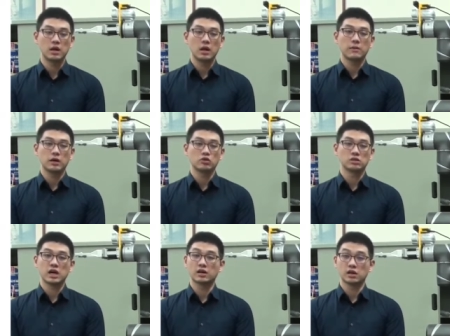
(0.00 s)
by using
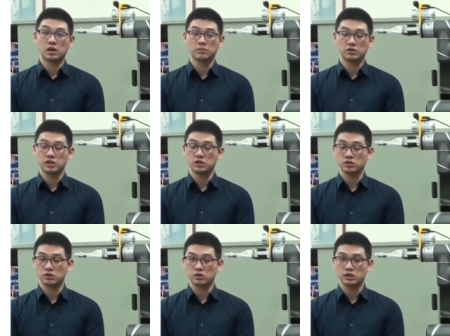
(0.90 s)
other compensation
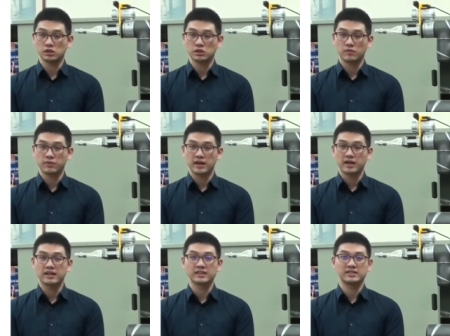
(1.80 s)
joints.
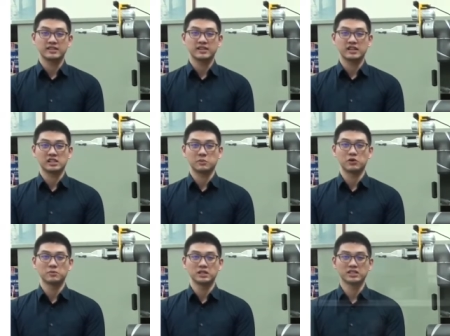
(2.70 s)
Let's see the
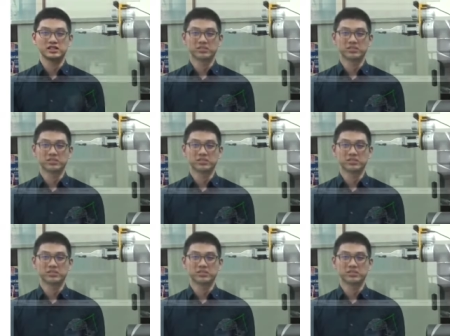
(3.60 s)
experiment.